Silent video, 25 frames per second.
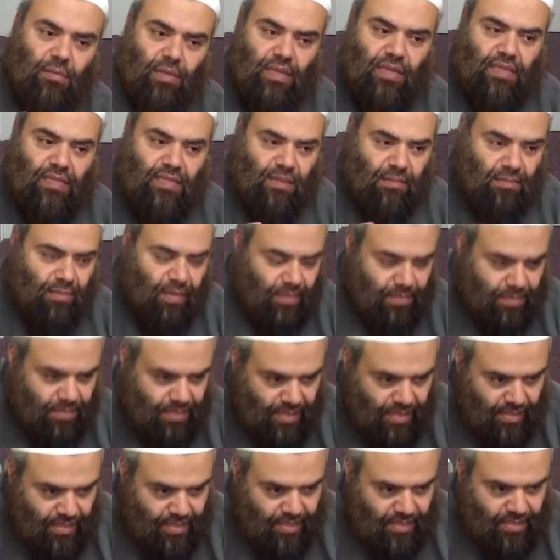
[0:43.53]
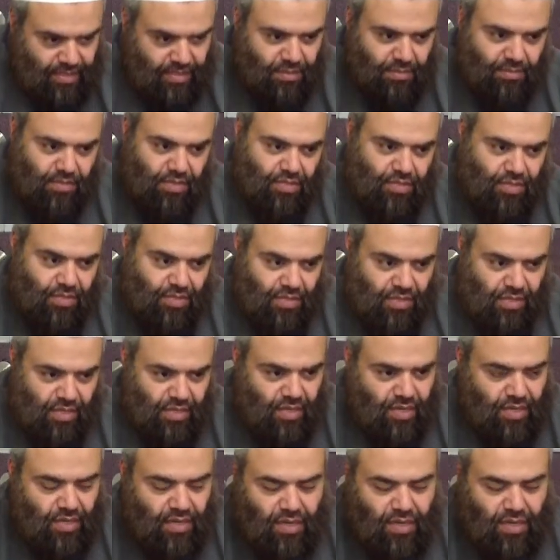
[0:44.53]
makes them upset is a major sin.